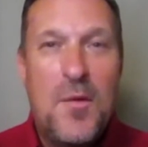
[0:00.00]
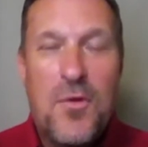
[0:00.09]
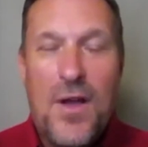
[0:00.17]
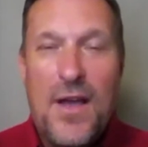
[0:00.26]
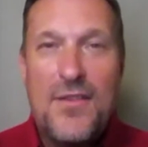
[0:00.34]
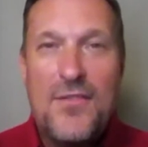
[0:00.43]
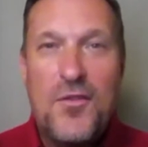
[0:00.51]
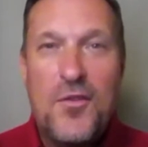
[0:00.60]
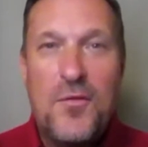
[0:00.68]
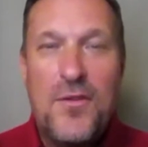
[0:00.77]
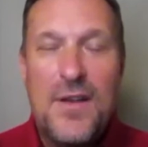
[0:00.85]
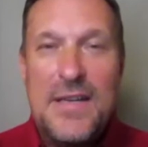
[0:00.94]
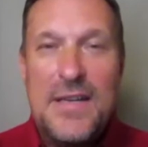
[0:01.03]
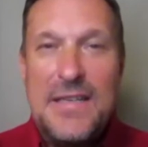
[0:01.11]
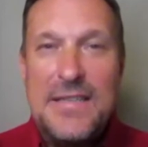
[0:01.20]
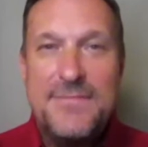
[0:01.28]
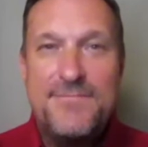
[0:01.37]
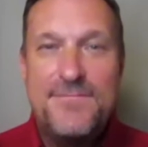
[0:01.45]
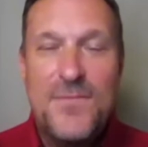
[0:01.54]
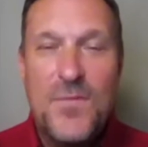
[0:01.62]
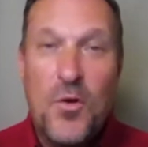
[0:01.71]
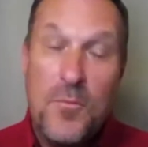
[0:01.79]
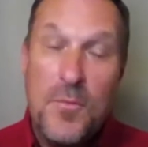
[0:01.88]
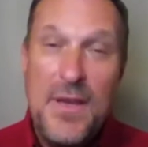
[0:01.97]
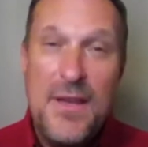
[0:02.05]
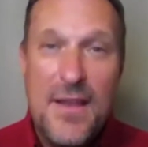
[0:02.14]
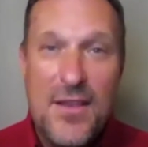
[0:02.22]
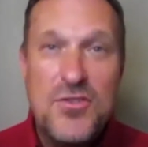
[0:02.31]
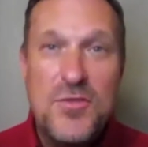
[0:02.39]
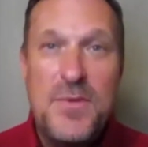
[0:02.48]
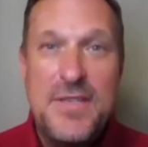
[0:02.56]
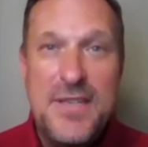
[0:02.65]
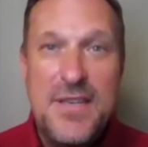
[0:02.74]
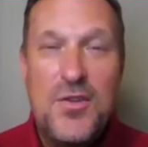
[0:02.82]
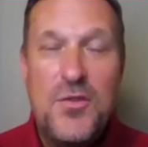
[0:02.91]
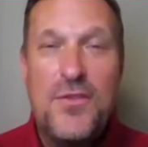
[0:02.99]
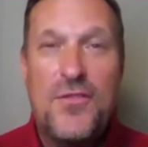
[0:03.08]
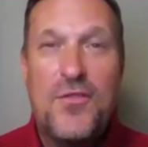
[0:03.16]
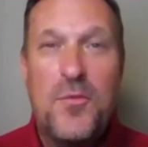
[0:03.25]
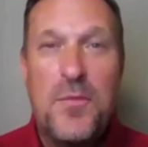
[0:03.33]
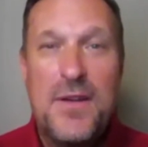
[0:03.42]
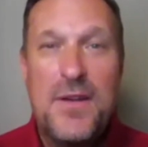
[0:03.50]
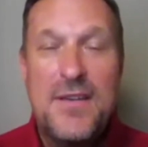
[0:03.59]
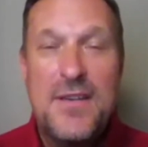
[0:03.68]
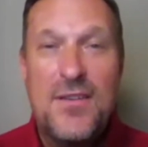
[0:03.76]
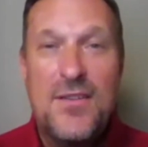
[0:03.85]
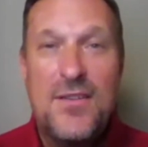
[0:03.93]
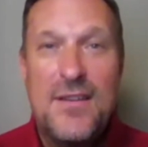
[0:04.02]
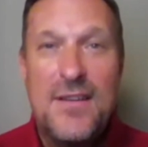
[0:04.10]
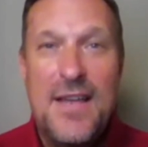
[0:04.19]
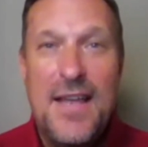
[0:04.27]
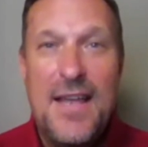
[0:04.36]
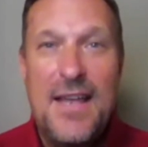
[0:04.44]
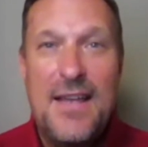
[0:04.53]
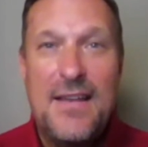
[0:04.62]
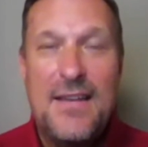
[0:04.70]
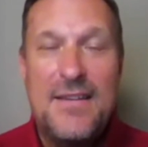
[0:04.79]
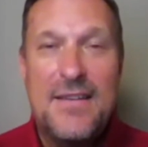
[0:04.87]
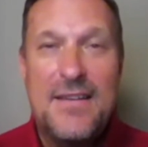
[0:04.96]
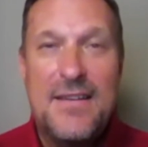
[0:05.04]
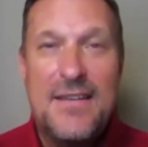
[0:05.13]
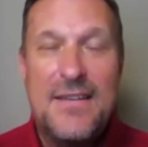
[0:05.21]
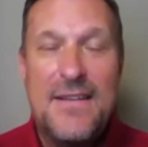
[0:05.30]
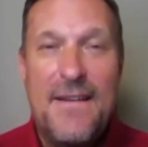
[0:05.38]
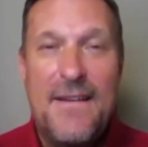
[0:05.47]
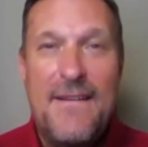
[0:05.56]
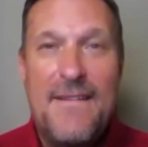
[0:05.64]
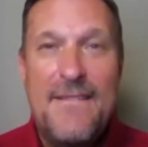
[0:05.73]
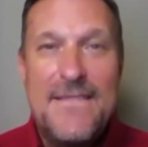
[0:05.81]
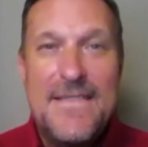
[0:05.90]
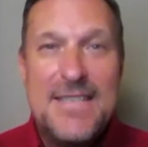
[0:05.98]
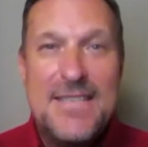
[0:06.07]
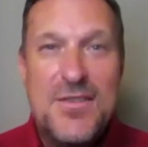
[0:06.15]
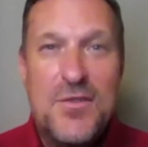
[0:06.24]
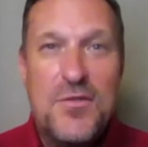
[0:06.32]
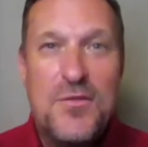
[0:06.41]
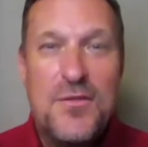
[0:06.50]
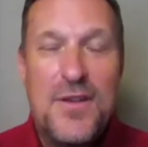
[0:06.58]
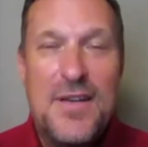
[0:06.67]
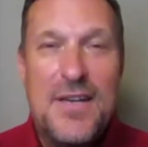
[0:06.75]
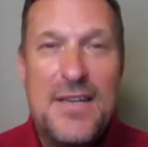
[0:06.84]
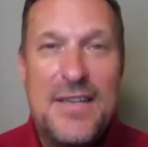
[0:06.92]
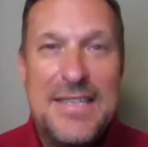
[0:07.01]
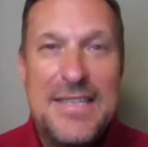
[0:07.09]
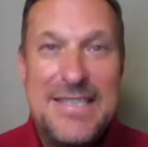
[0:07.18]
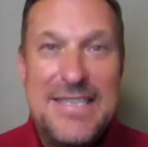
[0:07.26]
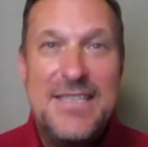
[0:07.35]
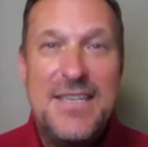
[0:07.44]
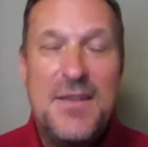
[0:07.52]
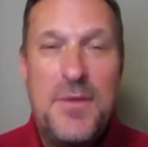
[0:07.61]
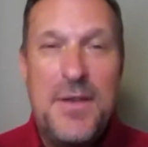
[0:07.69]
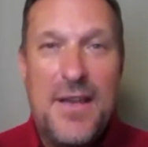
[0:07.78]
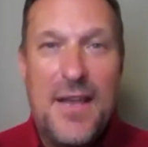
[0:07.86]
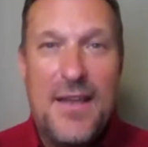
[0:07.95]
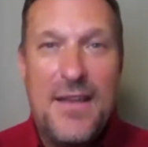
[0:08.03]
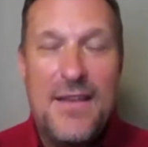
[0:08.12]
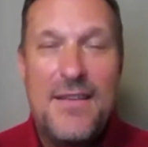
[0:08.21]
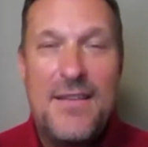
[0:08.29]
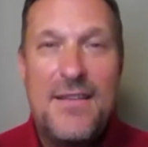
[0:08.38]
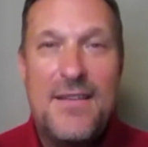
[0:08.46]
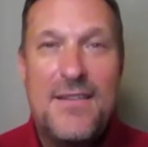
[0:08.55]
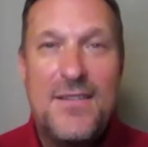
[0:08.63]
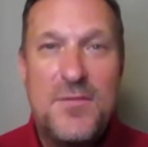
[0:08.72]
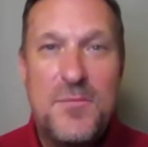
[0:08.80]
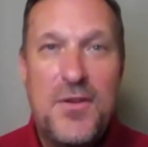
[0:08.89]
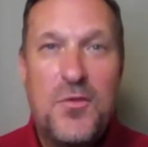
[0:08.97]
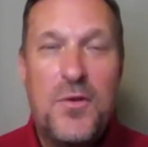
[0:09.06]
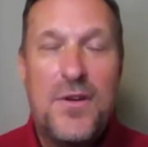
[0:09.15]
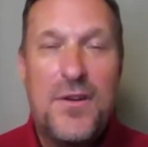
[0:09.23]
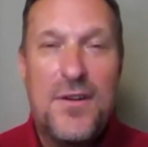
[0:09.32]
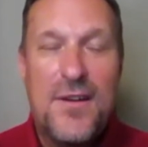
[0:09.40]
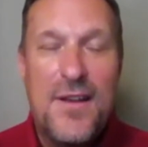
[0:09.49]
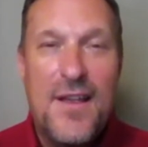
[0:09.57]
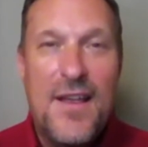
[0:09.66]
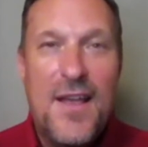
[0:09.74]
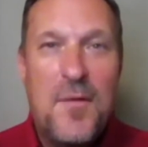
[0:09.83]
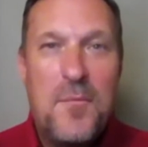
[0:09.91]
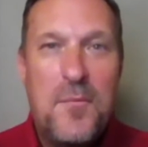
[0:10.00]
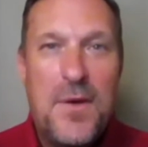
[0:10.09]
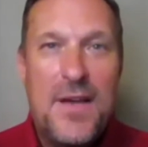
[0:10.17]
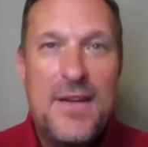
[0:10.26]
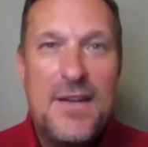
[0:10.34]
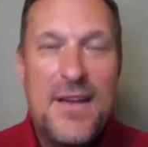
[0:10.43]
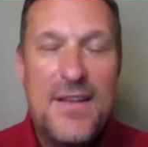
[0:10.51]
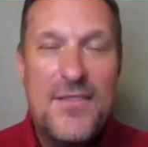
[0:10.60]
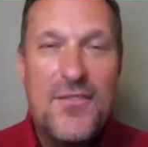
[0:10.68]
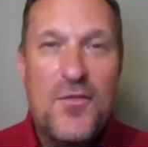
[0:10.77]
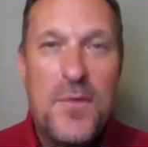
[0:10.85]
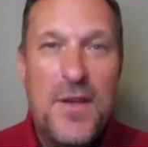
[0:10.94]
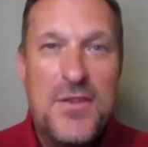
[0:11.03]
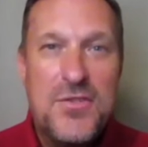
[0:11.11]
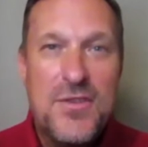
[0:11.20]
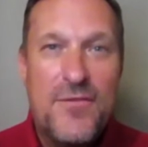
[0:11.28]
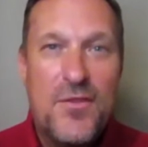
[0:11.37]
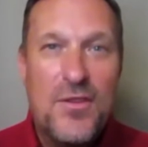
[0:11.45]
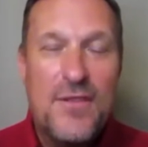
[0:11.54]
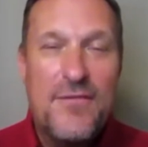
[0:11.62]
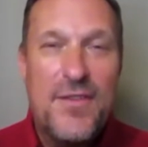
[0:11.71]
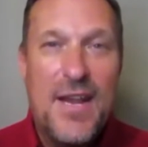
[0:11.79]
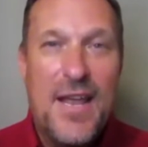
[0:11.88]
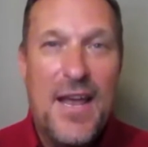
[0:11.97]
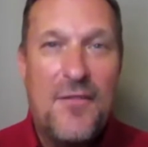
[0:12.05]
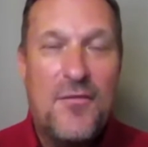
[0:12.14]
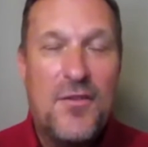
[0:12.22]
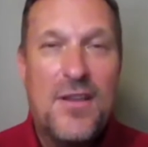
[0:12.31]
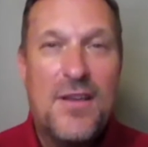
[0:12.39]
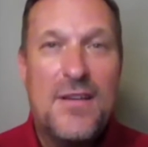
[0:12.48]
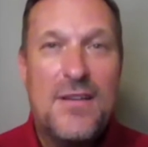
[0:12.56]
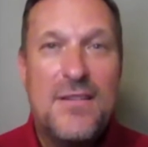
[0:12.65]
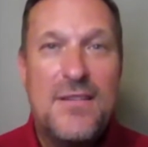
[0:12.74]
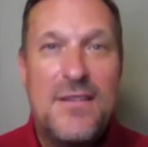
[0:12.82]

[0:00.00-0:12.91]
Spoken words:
Pride is or being LGBTQ is no big deal. And so it's easy to be gay, to be queer, but not so much if you live in Africa,